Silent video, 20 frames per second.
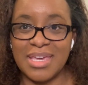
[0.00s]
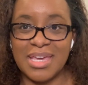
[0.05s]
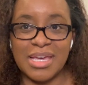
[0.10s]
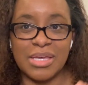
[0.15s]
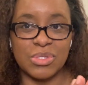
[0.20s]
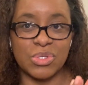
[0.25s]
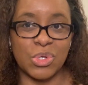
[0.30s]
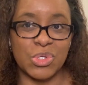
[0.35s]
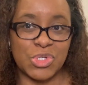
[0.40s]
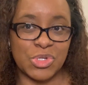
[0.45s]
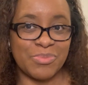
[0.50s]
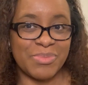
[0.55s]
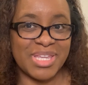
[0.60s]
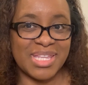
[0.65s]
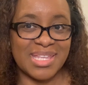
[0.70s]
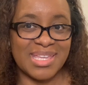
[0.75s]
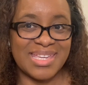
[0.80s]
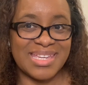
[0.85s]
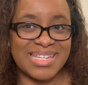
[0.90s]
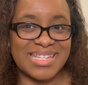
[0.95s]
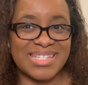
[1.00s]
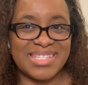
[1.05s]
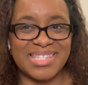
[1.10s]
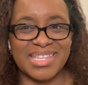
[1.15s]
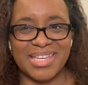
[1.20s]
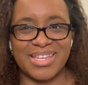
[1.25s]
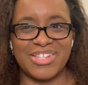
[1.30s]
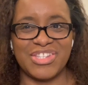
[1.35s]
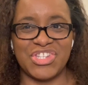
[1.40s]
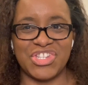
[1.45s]
social media to
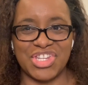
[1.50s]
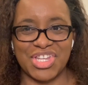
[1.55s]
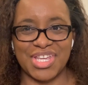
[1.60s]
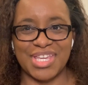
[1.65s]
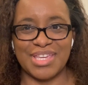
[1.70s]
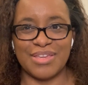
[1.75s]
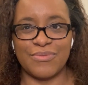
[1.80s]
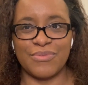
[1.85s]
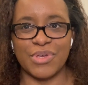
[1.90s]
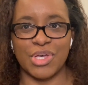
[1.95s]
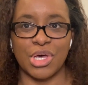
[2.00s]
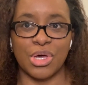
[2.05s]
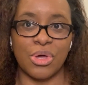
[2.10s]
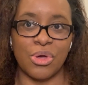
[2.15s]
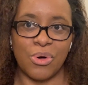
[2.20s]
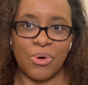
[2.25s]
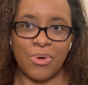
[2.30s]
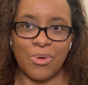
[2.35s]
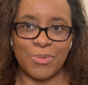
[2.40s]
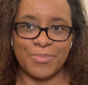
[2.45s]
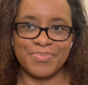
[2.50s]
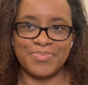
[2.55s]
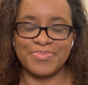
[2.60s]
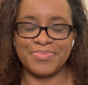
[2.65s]
achieve a goal,